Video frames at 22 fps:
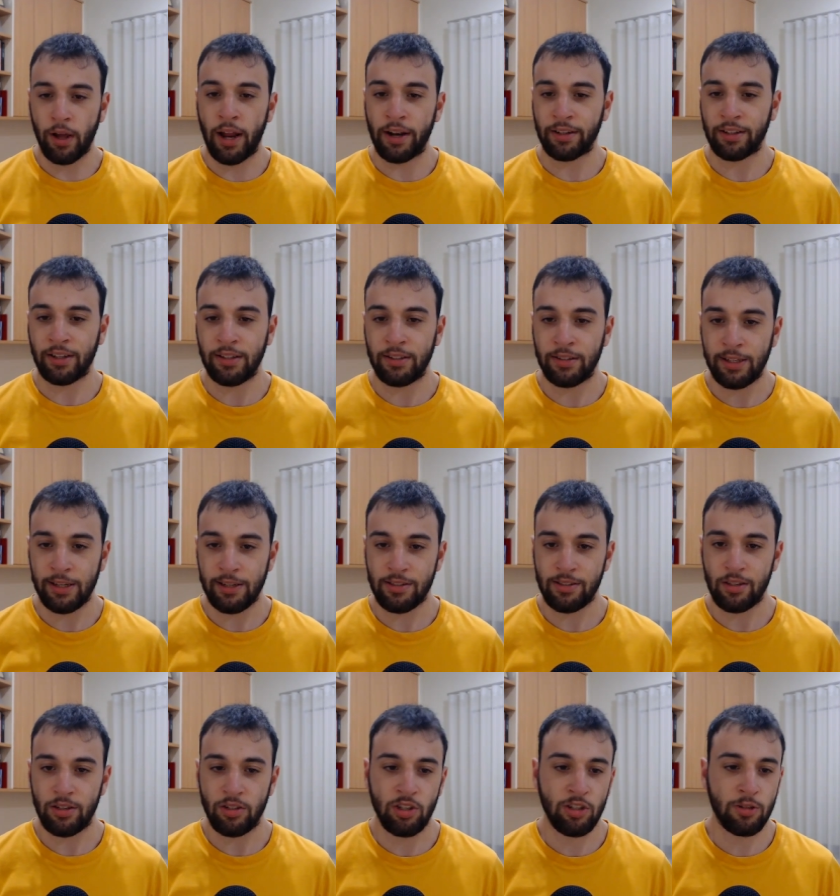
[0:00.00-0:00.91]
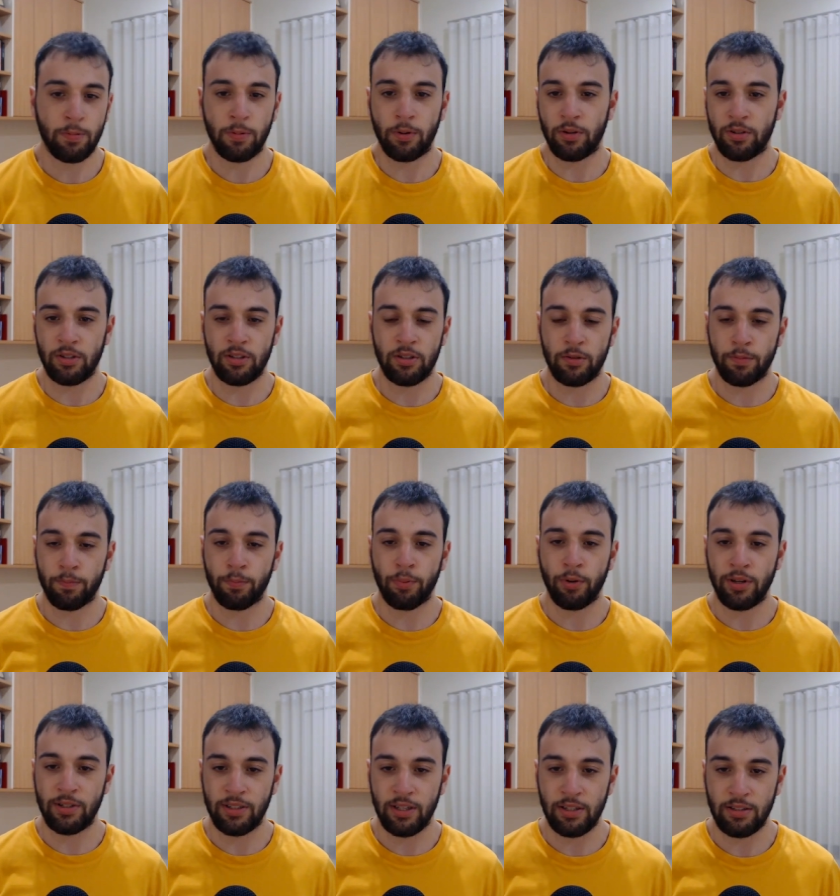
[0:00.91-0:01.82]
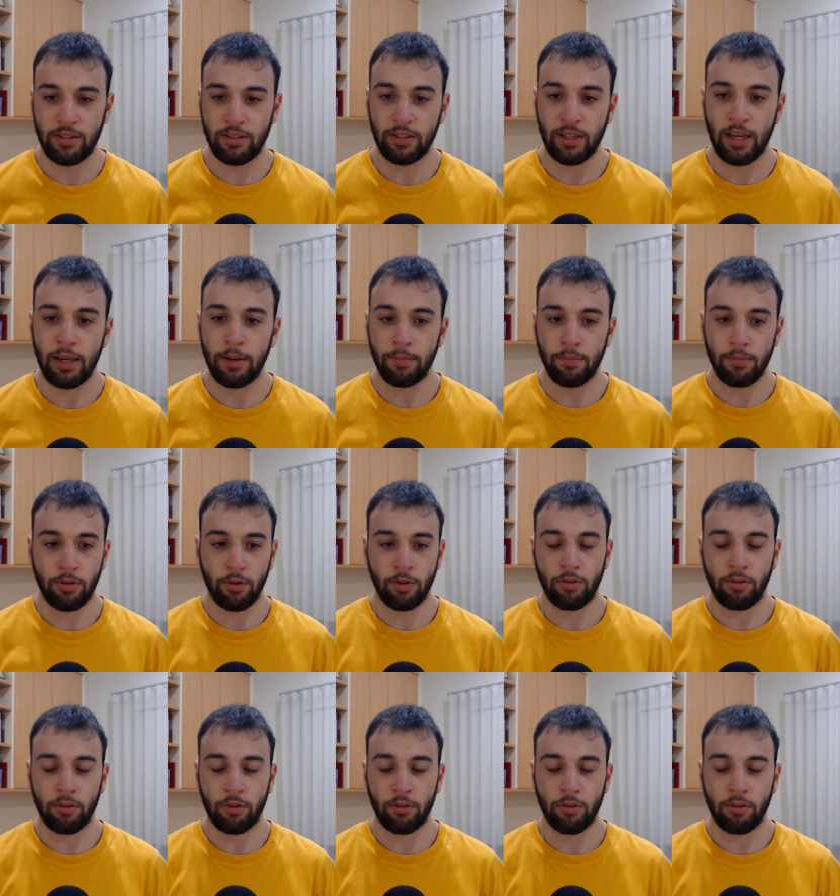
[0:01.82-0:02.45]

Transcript: uncontested just because it's preseason games.